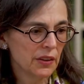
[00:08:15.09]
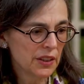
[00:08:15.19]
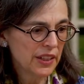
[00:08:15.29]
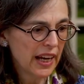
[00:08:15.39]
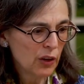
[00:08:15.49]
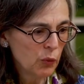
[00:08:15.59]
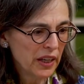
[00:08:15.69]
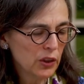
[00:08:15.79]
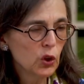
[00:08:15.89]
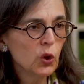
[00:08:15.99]
the dad
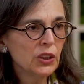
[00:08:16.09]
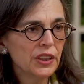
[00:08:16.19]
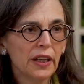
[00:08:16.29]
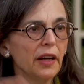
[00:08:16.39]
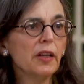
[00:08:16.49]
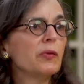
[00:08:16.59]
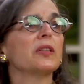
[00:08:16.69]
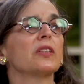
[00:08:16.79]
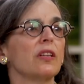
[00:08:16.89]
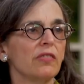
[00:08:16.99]
went and Googled it and he
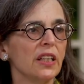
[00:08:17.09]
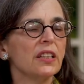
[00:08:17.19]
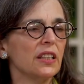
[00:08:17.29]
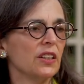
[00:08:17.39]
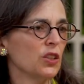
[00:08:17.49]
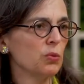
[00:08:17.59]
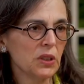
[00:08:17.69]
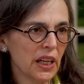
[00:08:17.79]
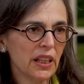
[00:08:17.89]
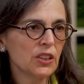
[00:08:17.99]
was convinced that this was
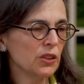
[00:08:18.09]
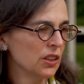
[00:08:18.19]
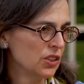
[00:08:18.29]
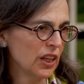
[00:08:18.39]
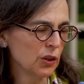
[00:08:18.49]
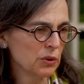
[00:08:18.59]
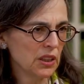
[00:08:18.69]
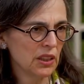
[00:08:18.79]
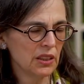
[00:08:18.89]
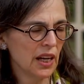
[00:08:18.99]
cancer and the child was
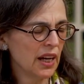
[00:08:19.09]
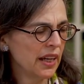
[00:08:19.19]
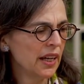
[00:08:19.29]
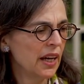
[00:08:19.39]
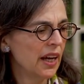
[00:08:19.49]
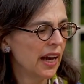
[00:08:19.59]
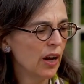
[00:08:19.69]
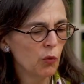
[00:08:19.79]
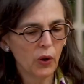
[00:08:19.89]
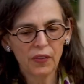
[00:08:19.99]
going to die.
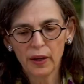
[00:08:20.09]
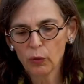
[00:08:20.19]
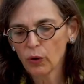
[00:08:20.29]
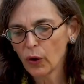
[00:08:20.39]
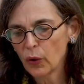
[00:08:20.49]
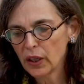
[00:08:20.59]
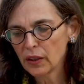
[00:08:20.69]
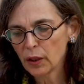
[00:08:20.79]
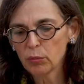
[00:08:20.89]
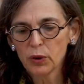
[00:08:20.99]
And when they were growing
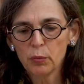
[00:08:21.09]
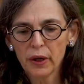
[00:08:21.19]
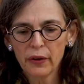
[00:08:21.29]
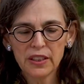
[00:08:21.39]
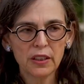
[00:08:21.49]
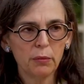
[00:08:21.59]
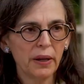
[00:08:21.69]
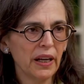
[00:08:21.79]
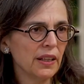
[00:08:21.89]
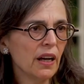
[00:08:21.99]
their blueberries in the
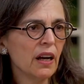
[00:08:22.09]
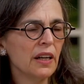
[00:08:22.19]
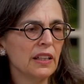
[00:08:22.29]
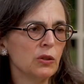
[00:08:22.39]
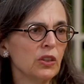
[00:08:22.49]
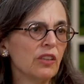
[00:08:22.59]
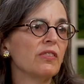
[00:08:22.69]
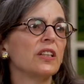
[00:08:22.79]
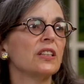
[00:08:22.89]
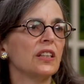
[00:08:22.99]
backyard, he's
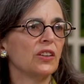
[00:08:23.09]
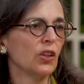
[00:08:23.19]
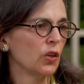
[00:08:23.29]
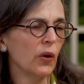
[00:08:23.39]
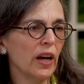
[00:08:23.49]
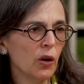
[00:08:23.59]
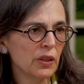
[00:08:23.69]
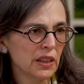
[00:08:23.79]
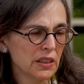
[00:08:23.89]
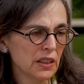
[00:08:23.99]
convinced that the
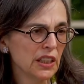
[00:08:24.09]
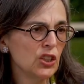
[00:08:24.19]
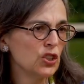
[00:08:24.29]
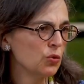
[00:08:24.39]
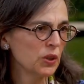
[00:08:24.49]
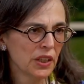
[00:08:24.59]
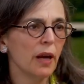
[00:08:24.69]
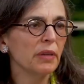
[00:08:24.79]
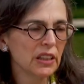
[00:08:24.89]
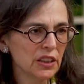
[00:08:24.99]
ground is leached with
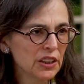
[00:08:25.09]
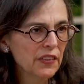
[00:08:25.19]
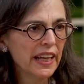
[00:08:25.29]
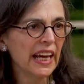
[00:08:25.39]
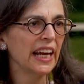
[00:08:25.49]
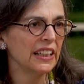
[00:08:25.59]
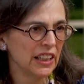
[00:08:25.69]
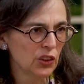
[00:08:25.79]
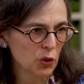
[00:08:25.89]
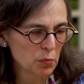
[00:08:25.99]
chemicals and they can't
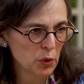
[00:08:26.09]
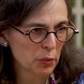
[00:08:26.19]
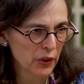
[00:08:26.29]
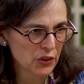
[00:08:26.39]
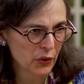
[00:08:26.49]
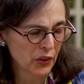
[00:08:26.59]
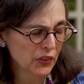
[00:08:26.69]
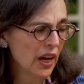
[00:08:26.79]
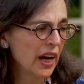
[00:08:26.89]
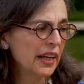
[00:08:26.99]
eat those blueberries or he'll
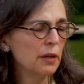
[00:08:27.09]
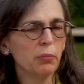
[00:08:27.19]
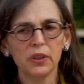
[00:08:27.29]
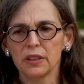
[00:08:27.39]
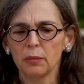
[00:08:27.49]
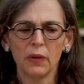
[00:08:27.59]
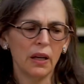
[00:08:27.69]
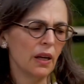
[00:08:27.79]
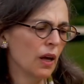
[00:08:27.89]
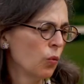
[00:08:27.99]
die. And he put some
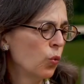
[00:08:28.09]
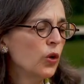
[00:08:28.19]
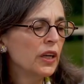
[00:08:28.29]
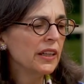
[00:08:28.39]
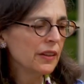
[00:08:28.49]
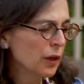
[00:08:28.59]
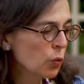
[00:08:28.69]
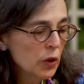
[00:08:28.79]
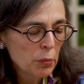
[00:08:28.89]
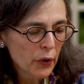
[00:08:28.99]
wood in their
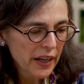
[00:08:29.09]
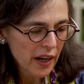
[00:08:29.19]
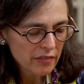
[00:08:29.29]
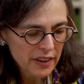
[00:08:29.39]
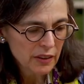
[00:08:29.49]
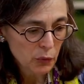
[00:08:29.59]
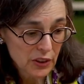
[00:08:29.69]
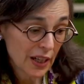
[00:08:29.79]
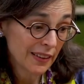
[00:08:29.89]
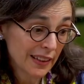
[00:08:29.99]
wood burning oven,
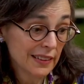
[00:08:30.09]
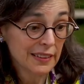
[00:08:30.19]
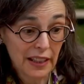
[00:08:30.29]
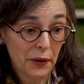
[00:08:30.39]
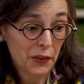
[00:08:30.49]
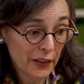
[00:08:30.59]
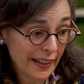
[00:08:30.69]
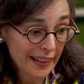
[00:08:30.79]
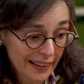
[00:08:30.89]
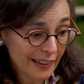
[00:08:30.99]
which I think is scarier than
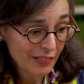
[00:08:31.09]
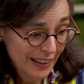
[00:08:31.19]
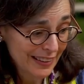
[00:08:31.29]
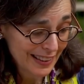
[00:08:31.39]
anything if a kid's